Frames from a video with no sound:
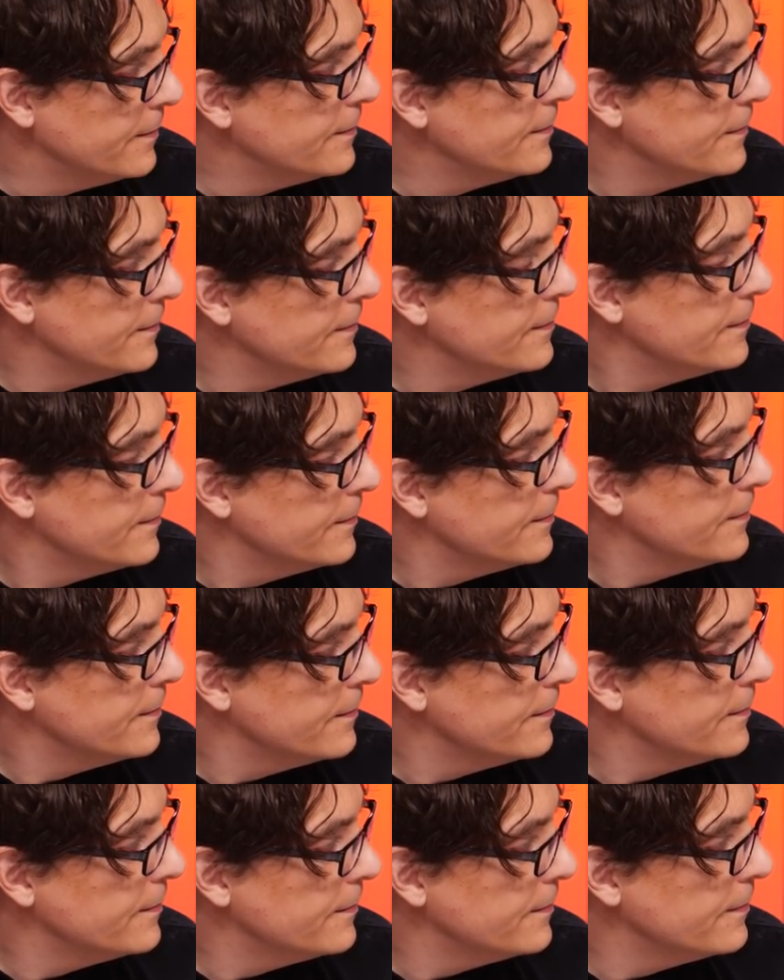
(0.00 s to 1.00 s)

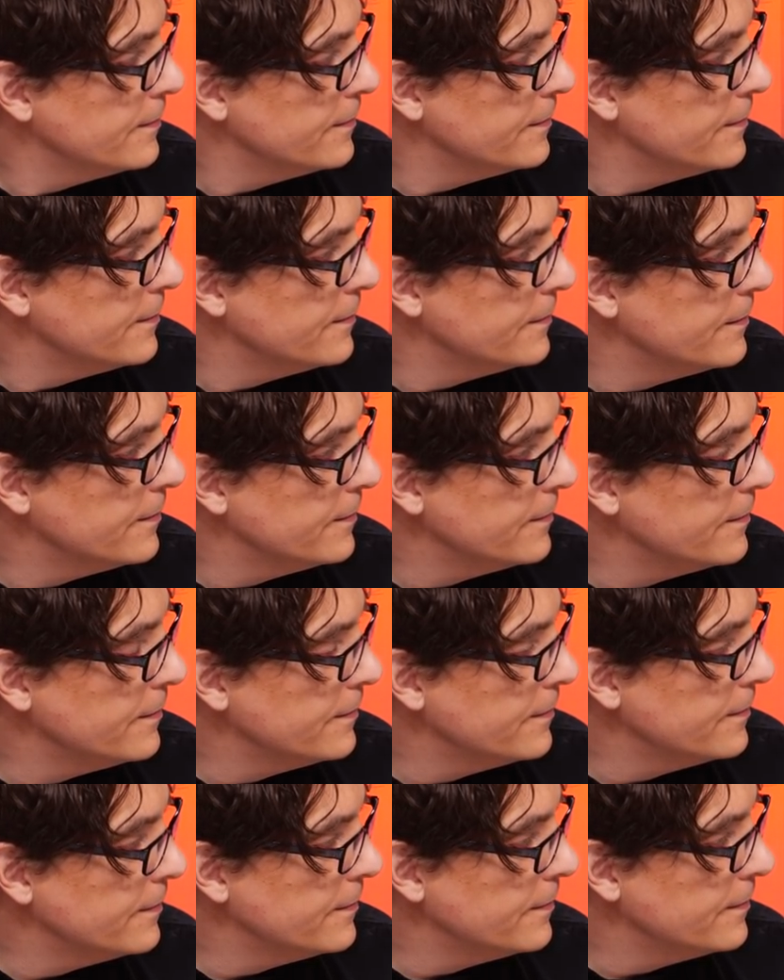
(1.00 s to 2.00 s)

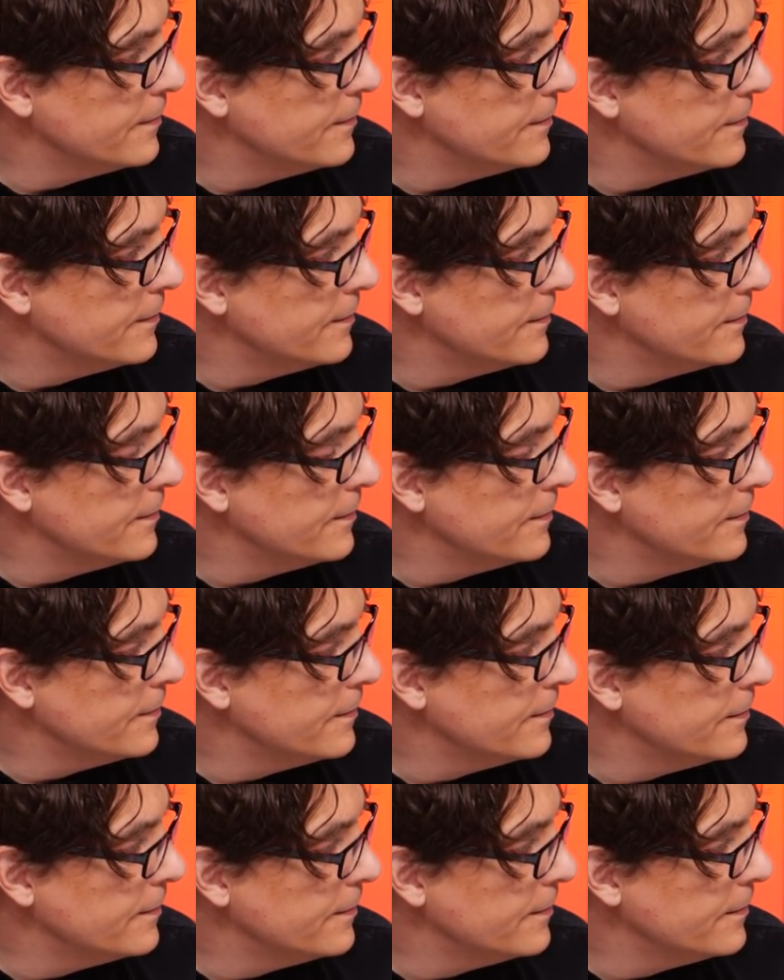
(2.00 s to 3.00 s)
[no speech]